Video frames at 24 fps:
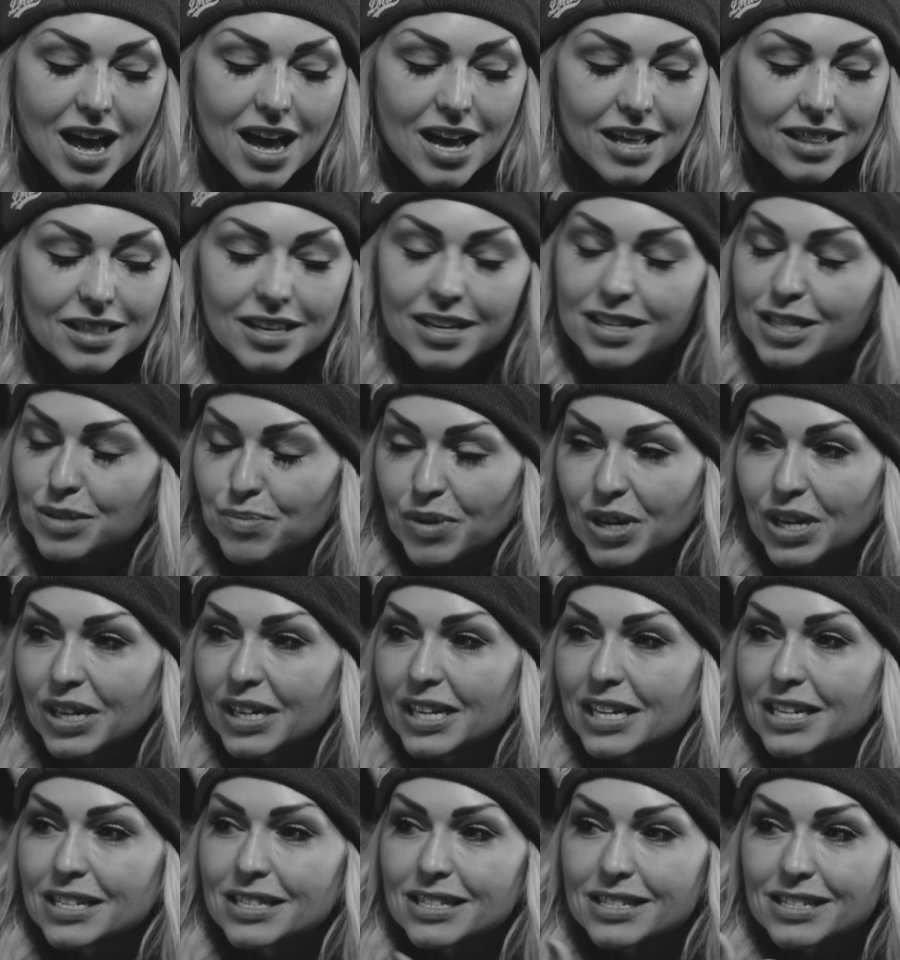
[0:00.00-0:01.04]
the
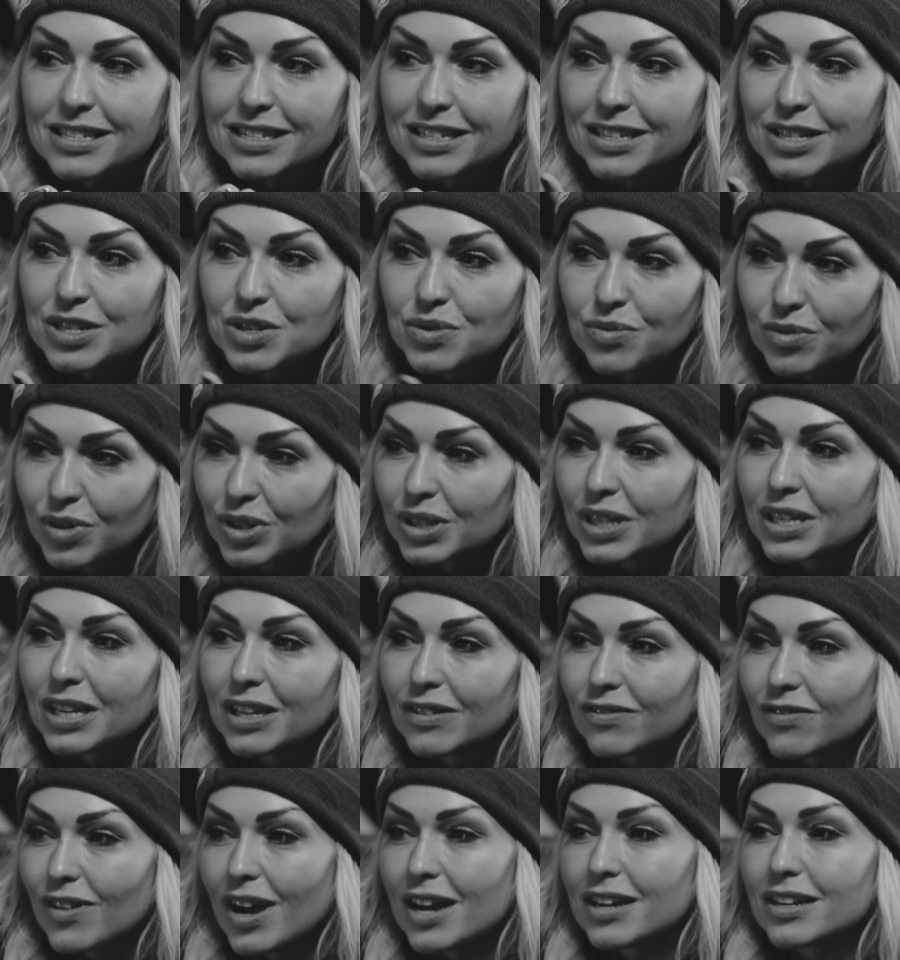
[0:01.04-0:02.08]
experience, and you really can
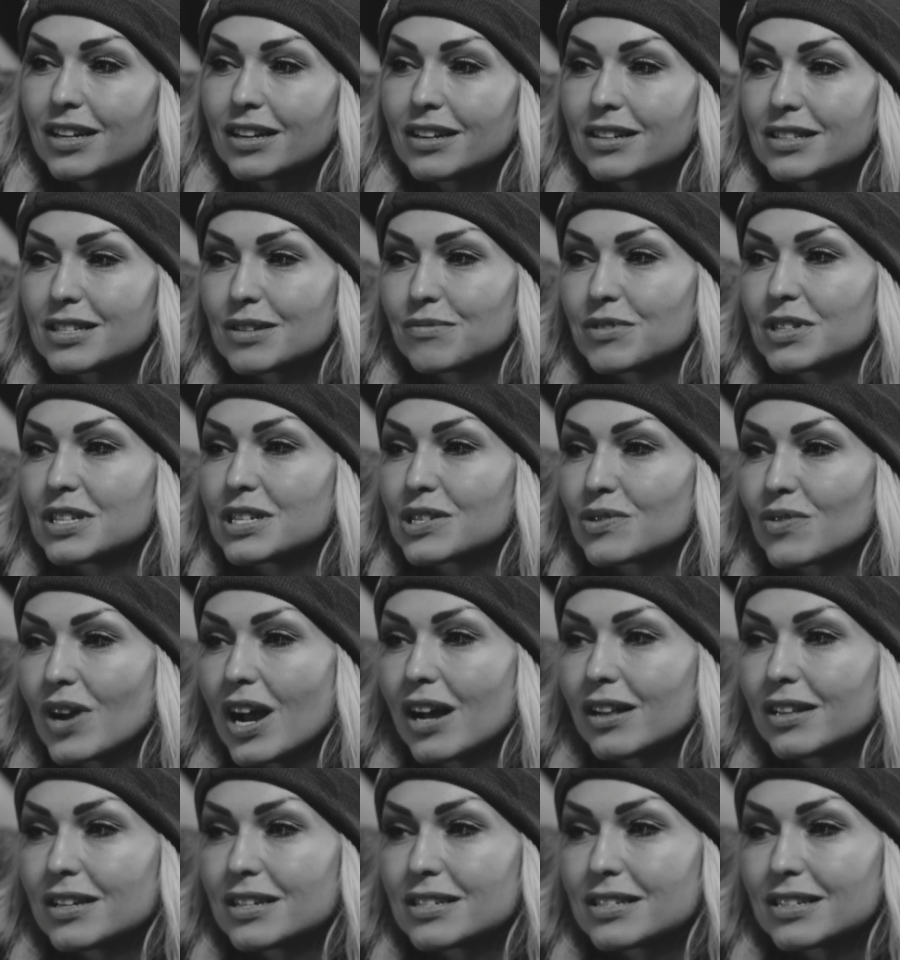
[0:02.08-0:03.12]
find it at some of these
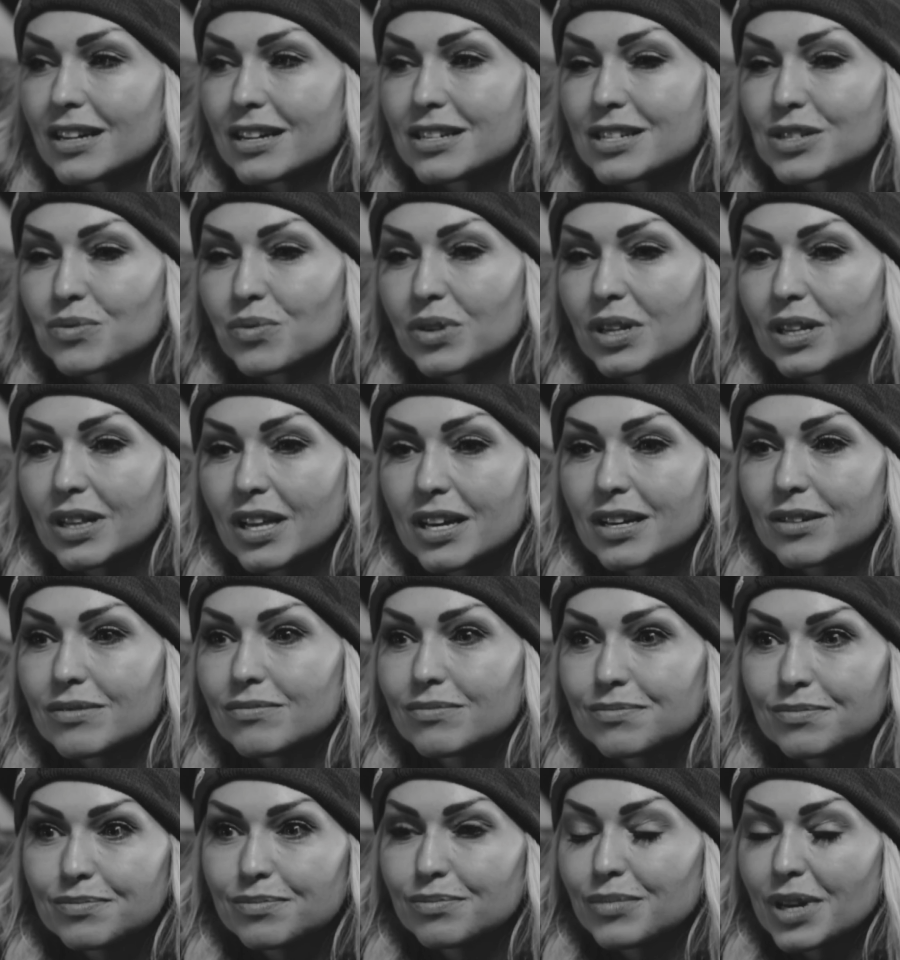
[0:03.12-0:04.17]
rallies, and I just want to
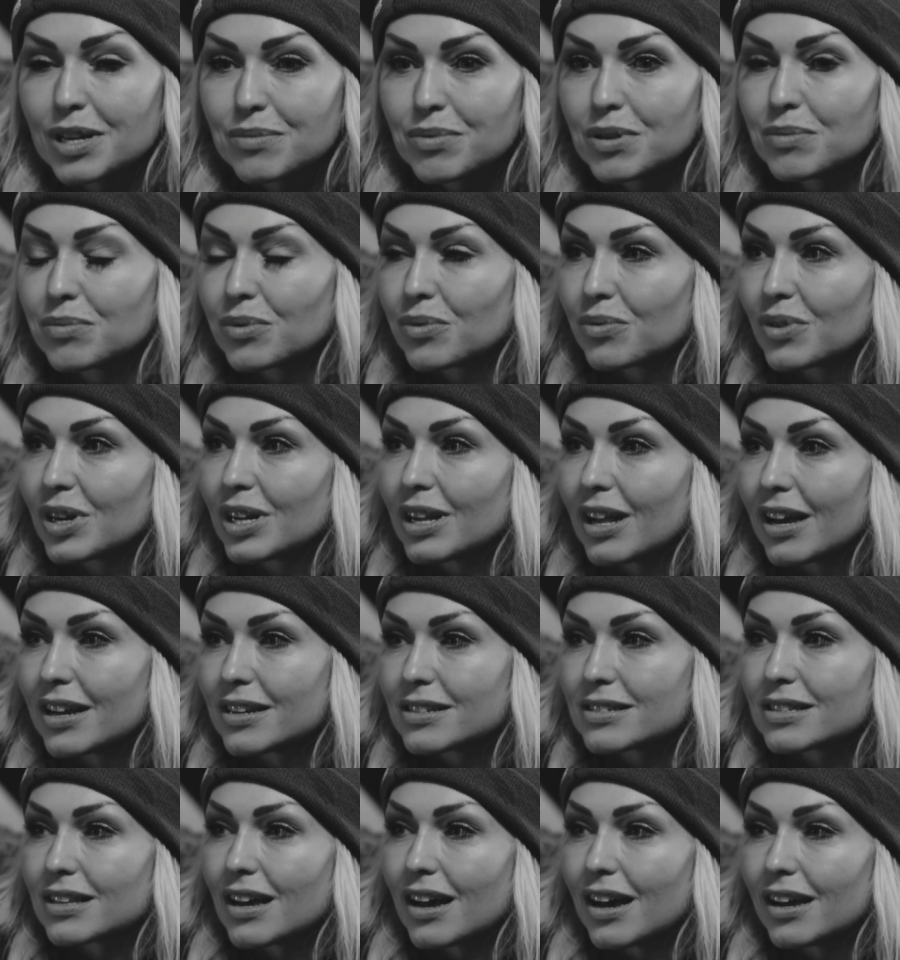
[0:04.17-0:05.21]
make people realize
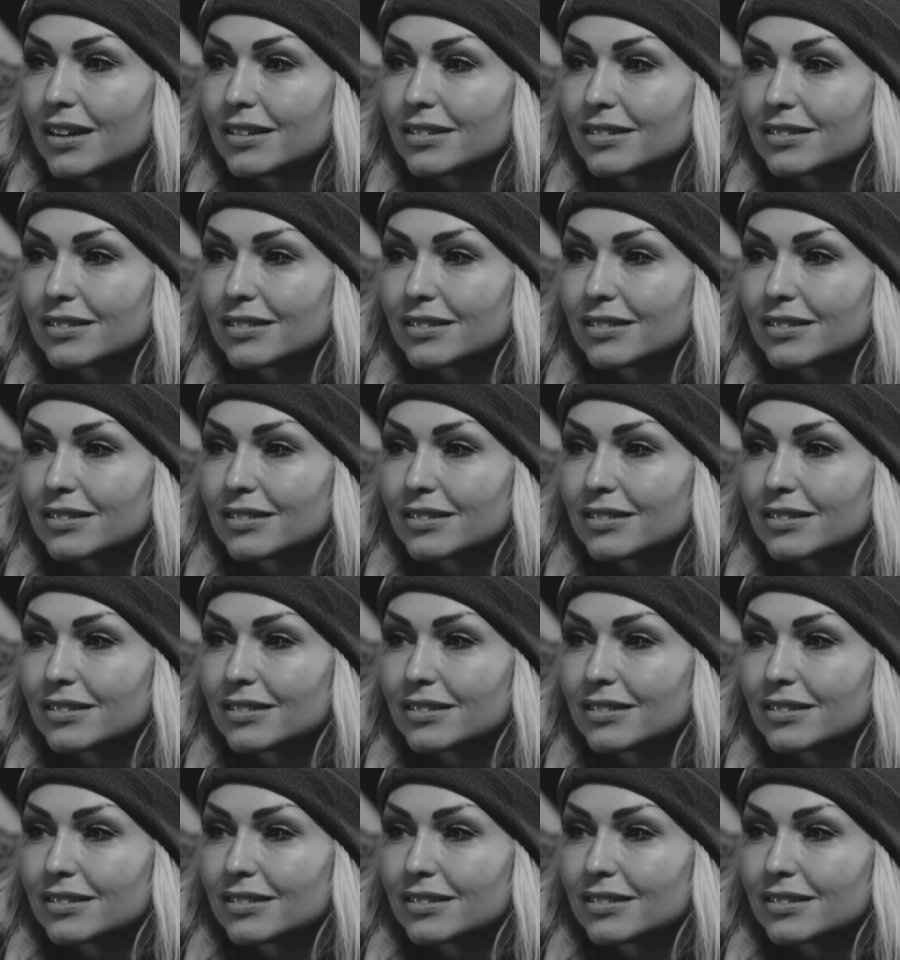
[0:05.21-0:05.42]
that.